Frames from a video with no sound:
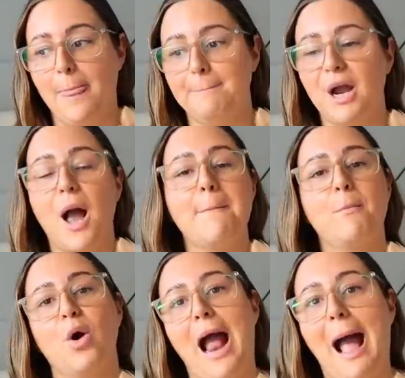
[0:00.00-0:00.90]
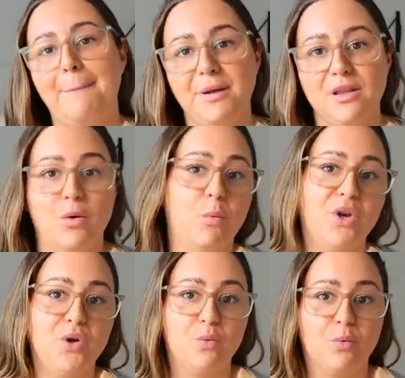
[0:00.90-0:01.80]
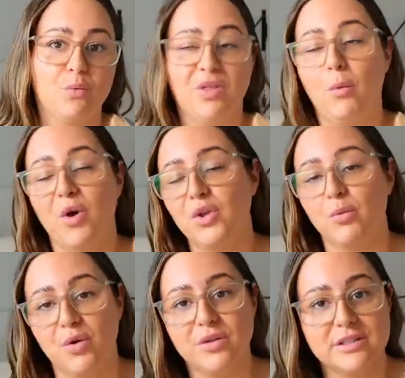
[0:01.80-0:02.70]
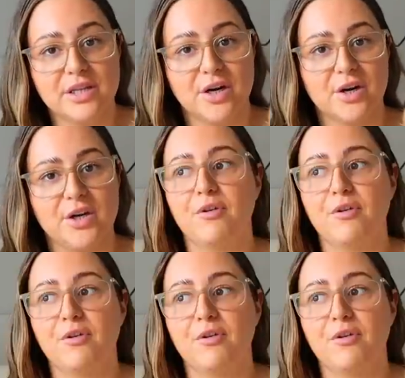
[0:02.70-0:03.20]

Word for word: become more happy than when you than what you were this year.